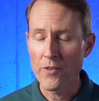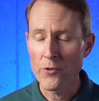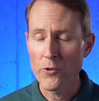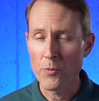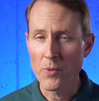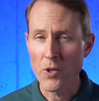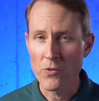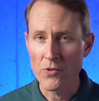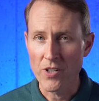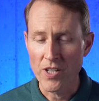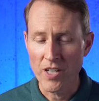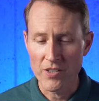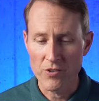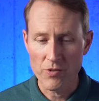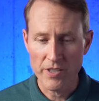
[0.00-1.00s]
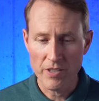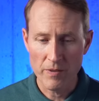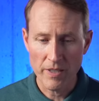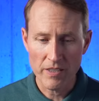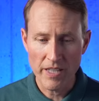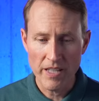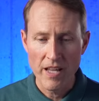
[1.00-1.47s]
through the pros and cons really
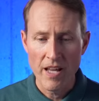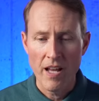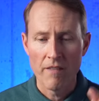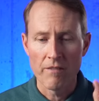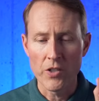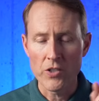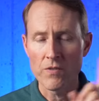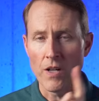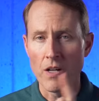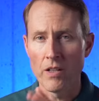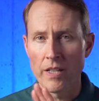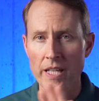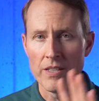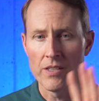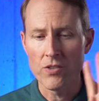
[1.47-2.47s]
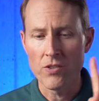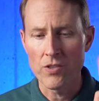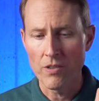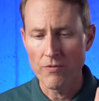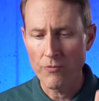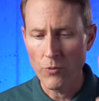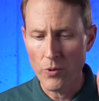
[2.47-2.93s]
quickly. First of all, again, this is
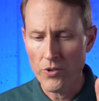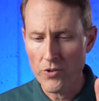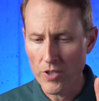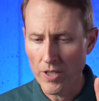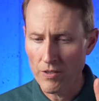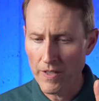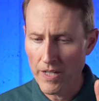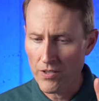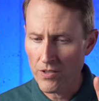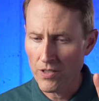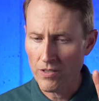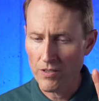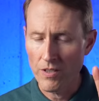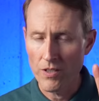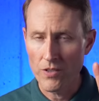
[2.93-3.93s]
their fourth generation